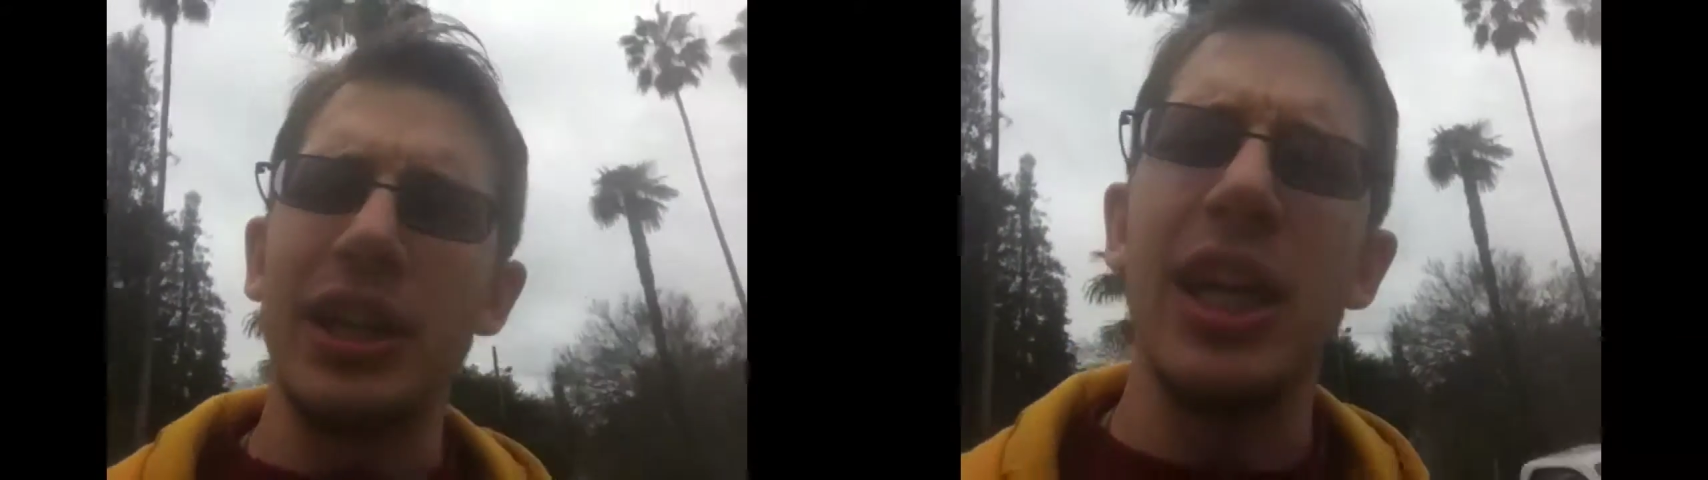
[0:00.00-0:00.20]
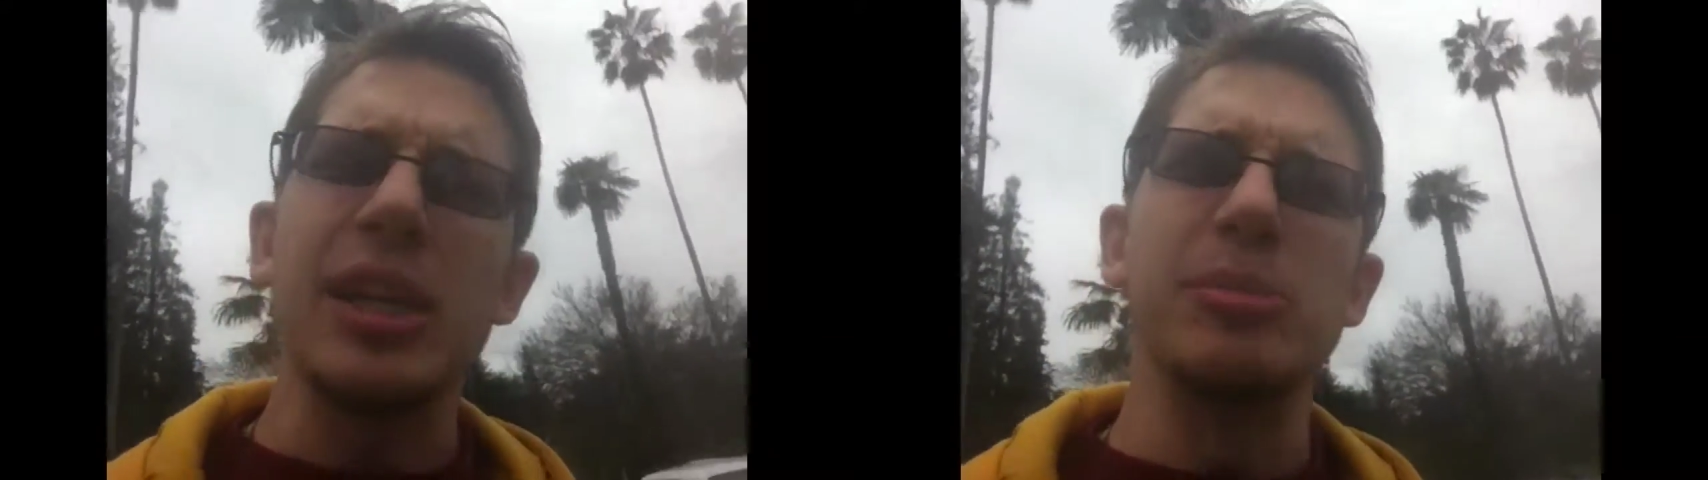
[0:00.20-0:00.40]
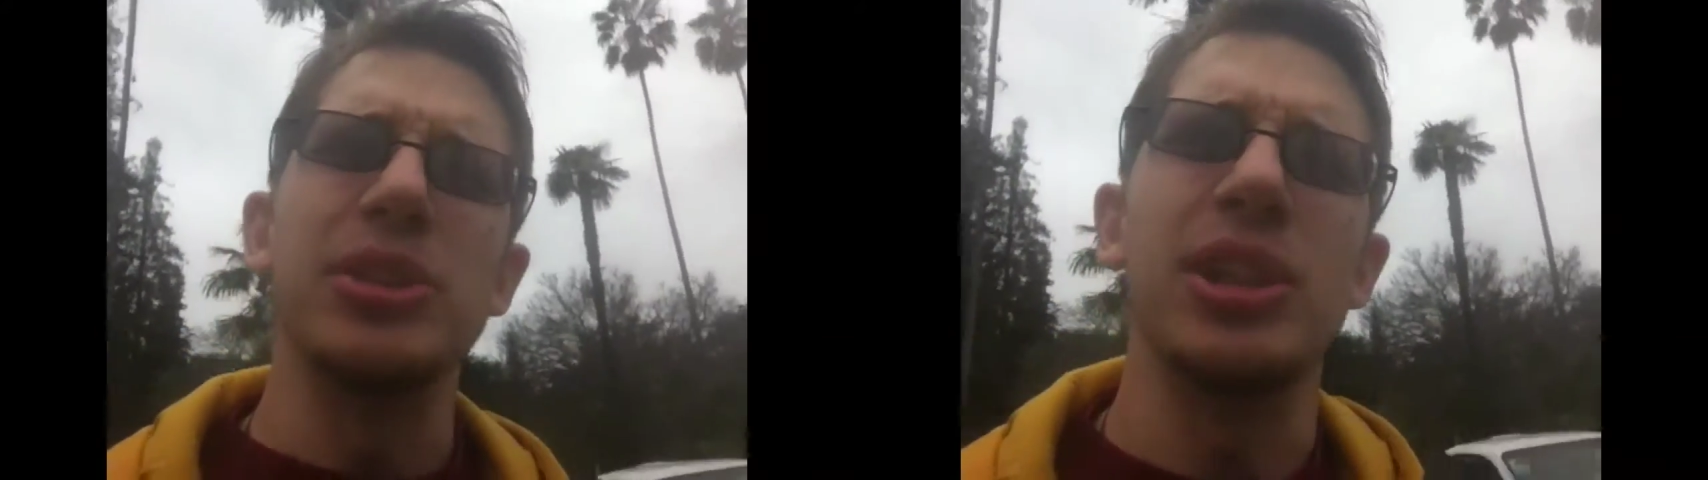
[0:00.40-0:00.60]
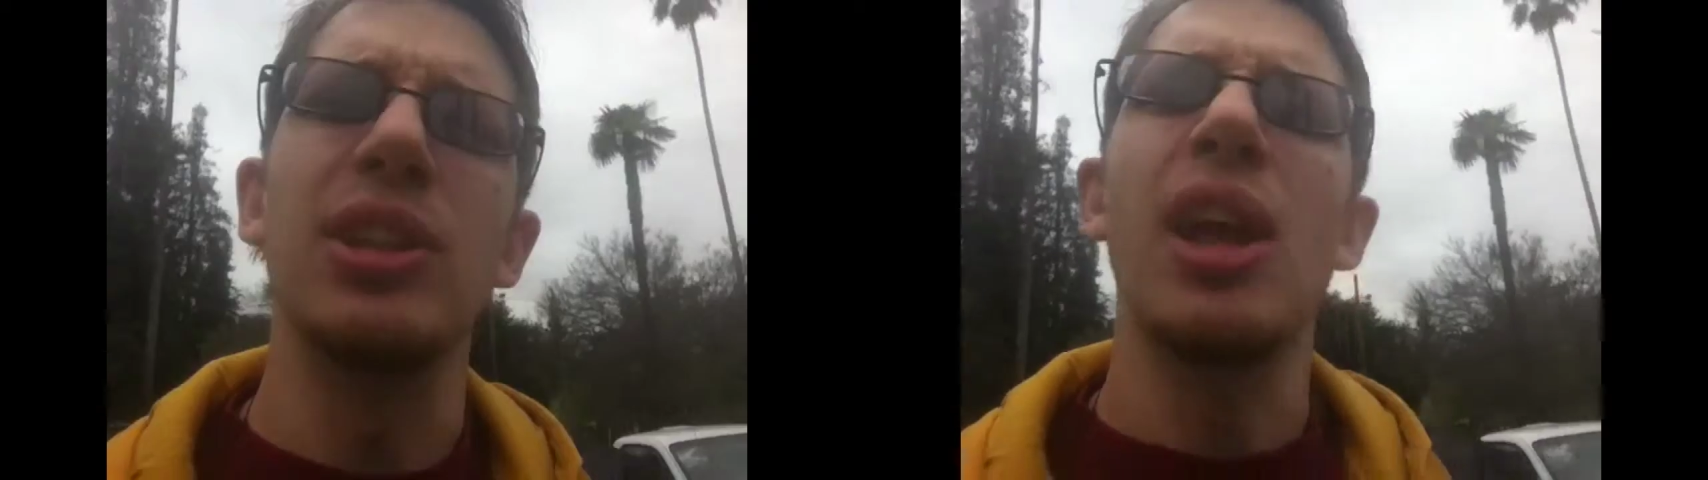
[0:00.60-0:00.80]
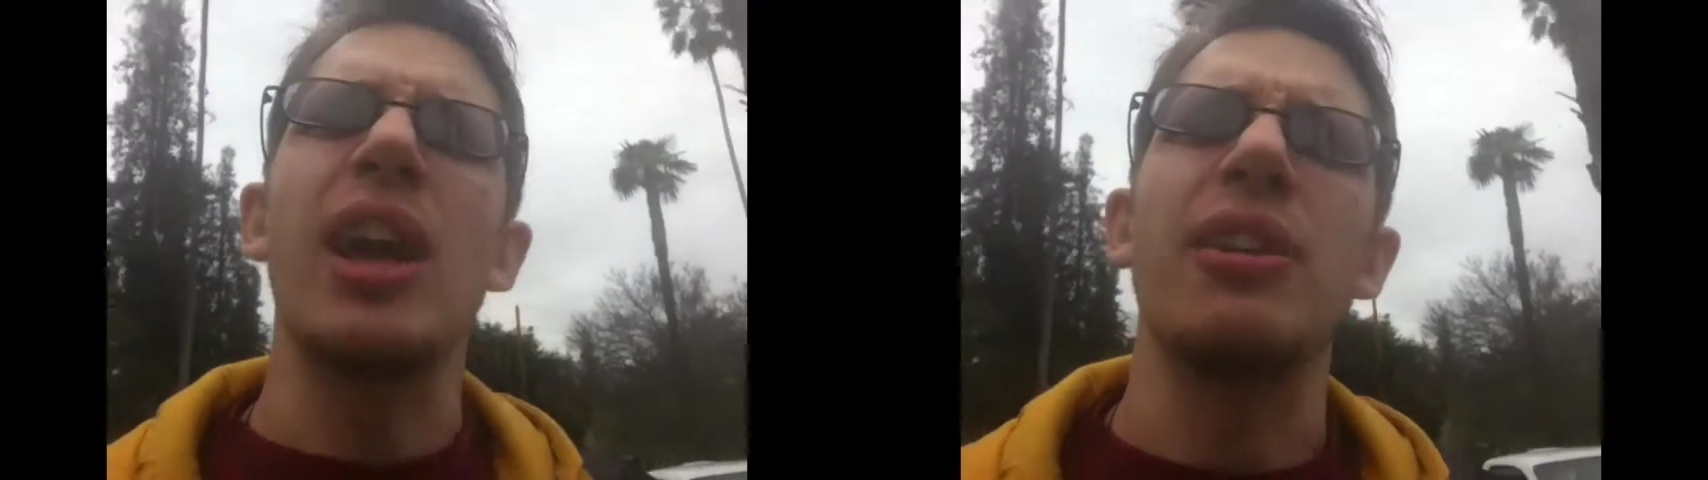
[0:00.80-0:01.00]
games to
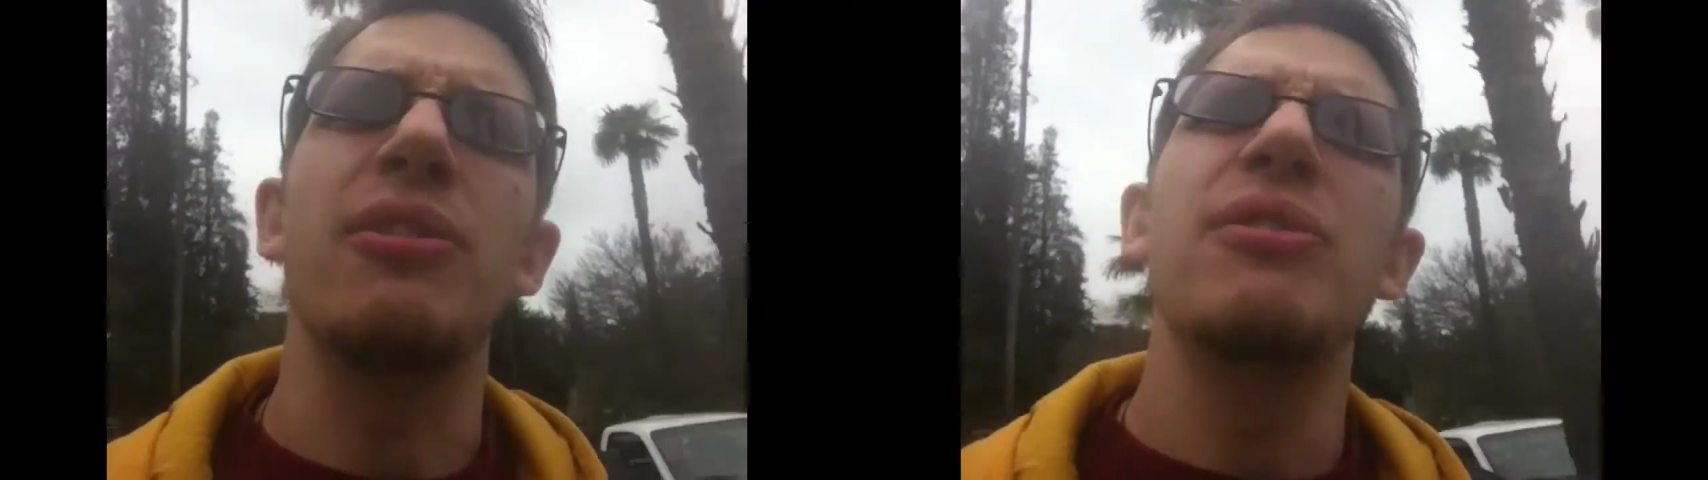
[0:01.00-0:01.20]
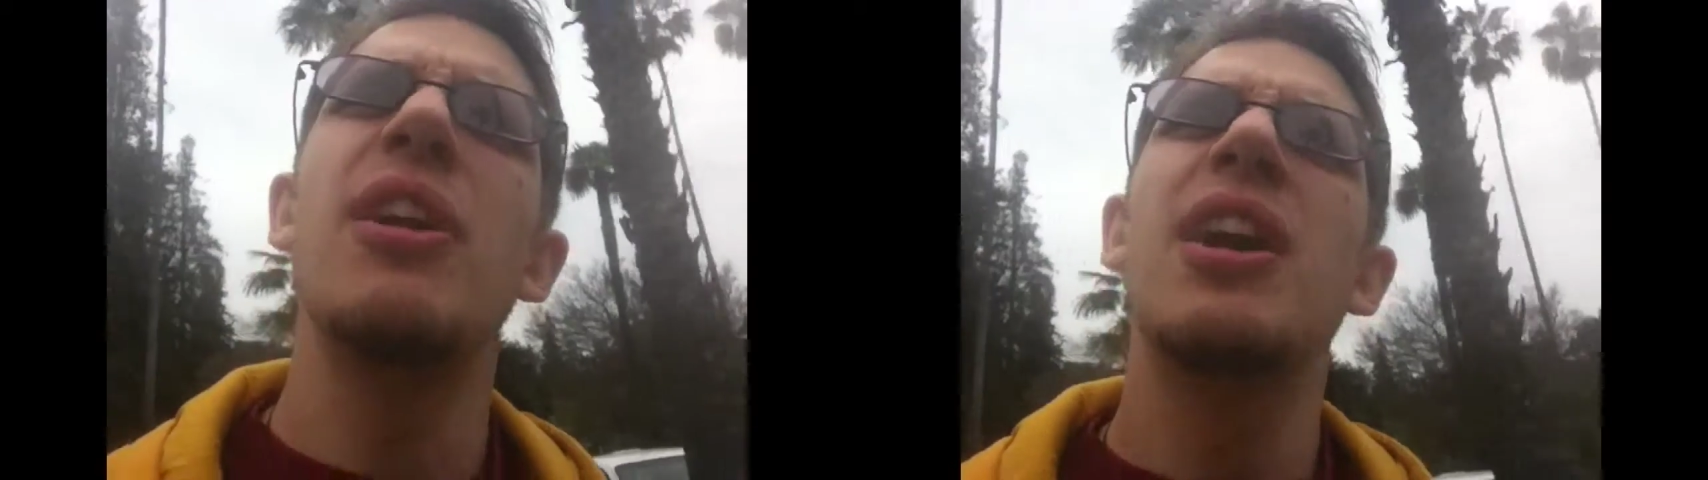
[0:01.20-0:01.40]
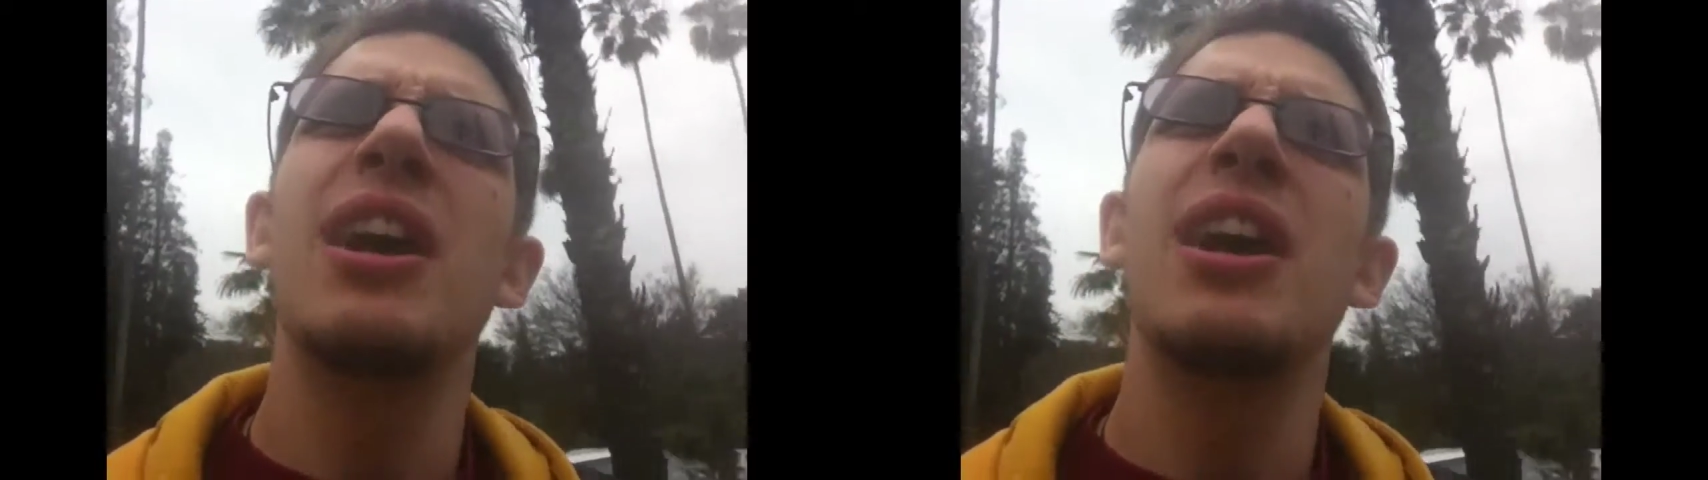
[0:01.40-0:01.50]
life.